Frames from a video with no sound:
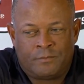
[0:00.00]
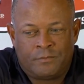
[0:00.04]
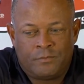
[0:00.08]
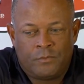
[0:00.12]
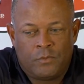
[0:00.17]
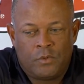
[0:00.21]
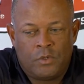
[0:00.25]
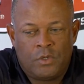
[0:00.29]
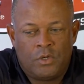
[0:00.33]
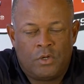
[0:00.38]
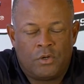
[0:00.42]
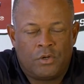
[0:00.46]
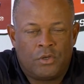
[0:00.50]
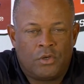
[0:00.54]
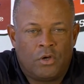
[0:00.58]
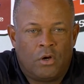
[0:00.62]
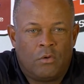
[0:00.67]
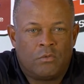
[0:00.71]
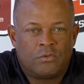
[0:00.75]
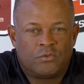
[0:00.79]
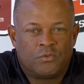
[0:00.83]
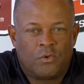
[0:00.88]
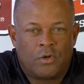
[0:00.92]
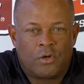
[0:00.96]
you know, you
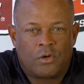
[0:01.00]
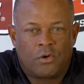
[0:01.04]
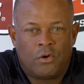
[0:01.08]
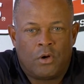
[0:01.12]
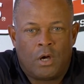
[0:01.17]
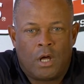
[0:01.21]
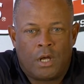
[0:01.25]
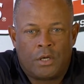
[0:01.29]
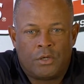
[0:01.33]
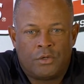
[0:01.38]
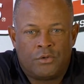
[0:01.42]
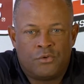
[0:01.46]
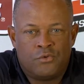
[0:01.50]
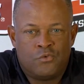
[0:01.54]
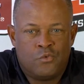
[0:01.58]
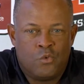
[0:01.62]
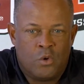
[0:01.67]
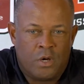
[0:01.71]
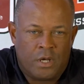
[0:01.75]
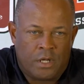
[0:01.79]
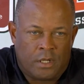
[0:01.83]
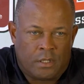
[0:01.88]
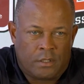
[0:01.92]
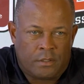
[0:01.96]
always want to go out and do
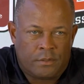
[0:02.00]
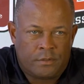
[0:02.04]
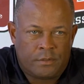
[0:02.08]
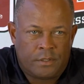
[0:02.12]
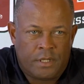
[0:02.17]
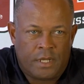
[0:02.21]
well.